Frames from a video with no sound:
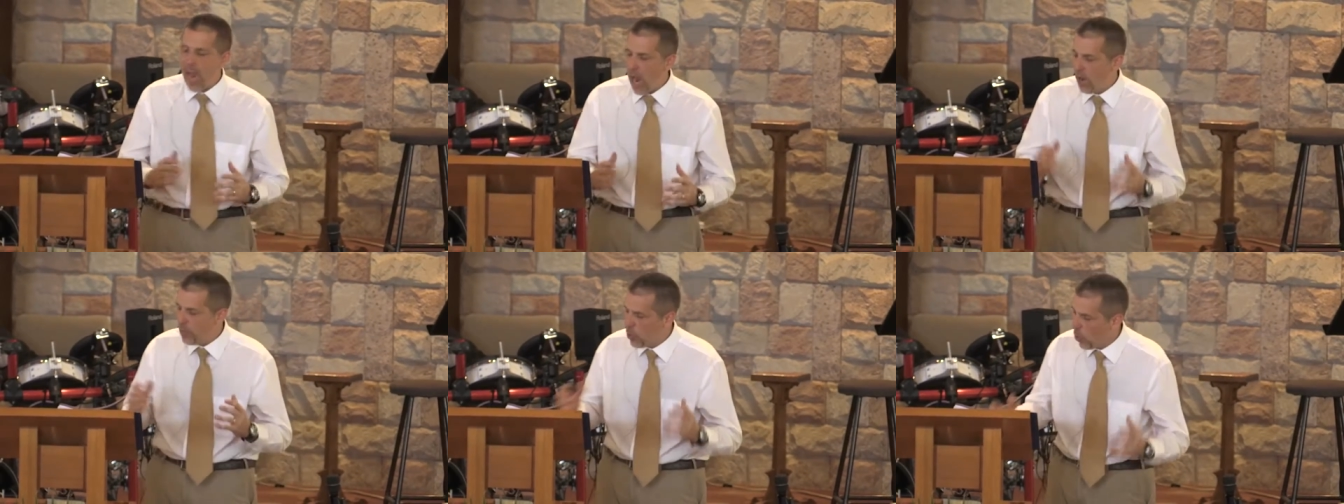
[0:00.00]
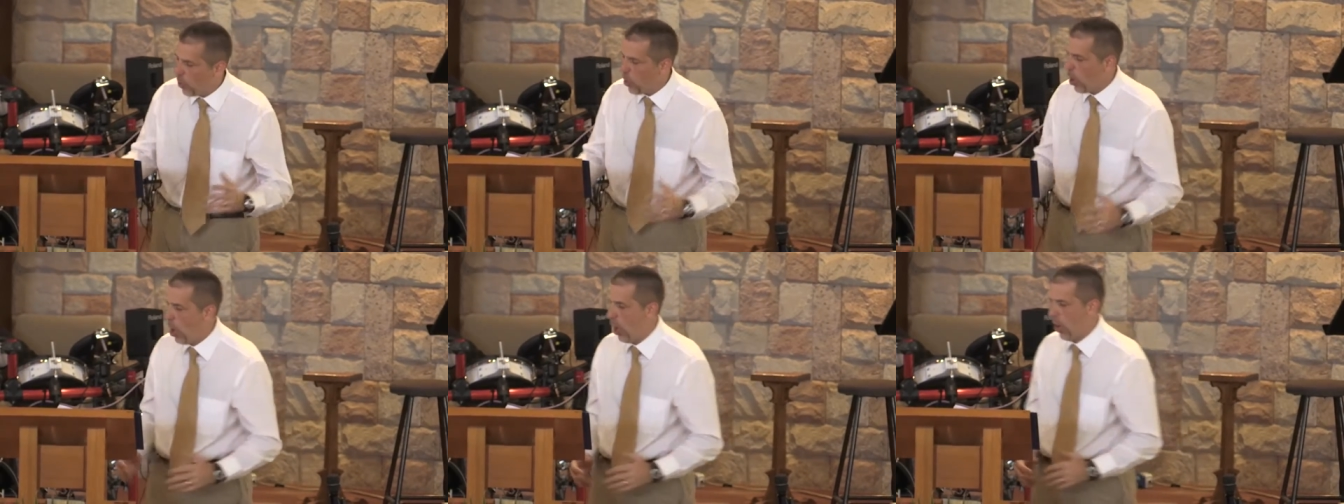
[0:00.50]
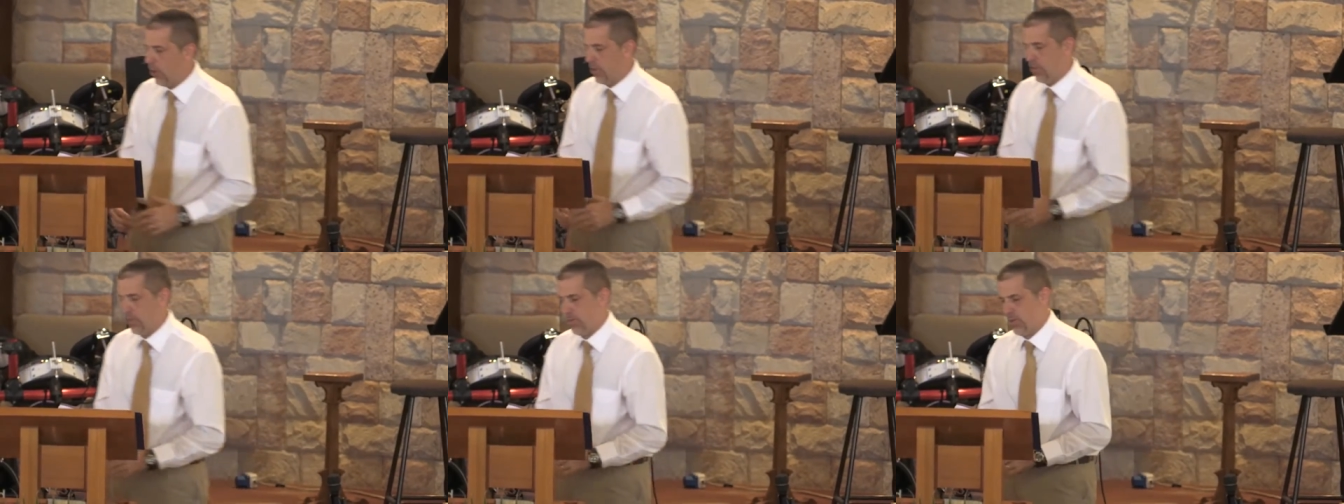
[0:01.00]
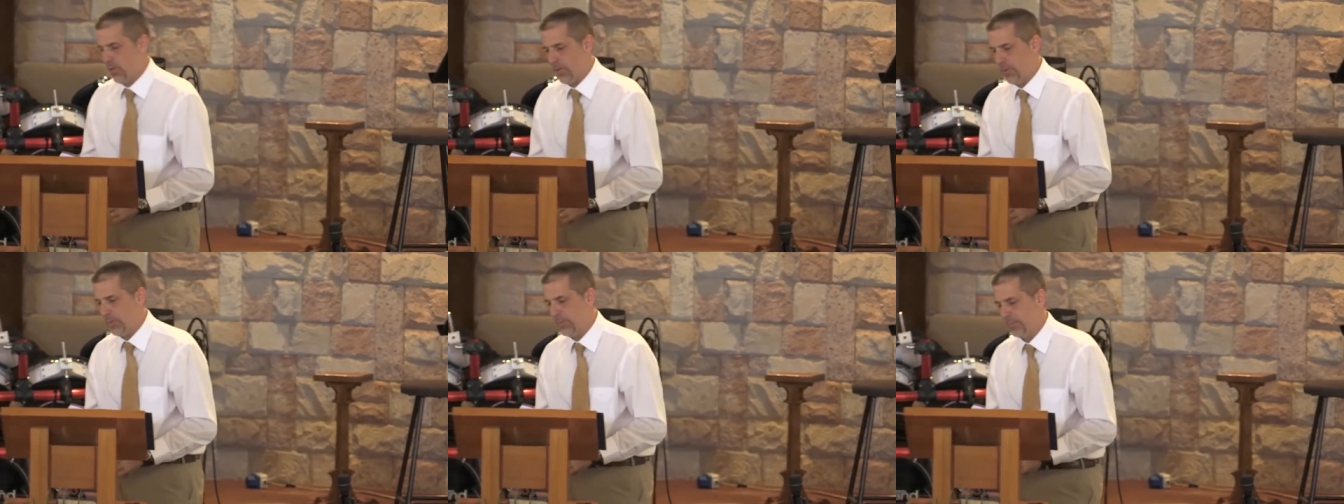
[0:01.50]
have your heart too.